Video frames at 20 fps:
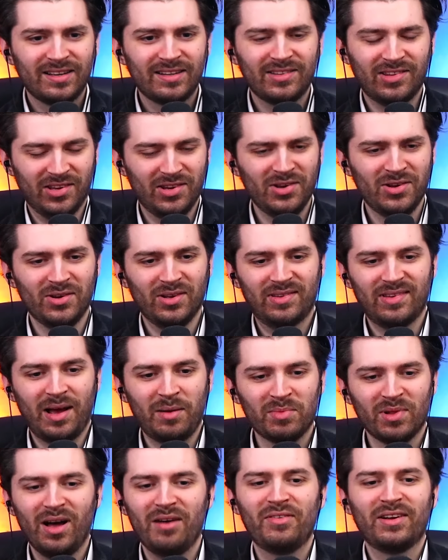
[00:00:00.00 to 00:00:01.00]
Dude,
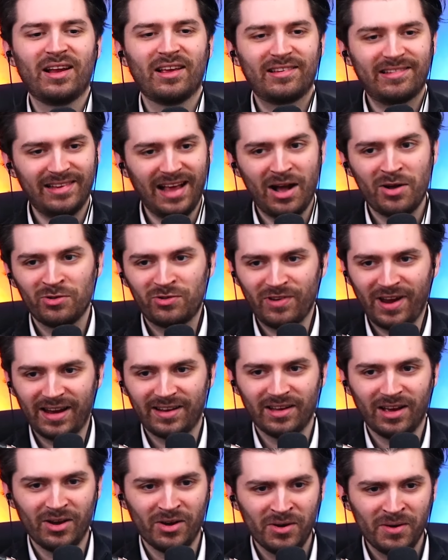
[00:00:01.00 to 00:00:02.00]
I'm loving this soundtrack
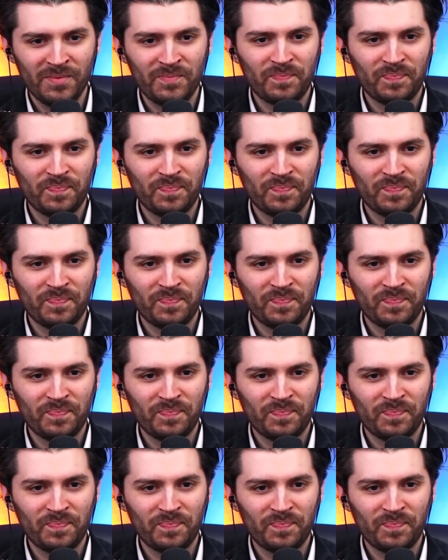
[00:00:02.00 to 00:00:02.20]
though.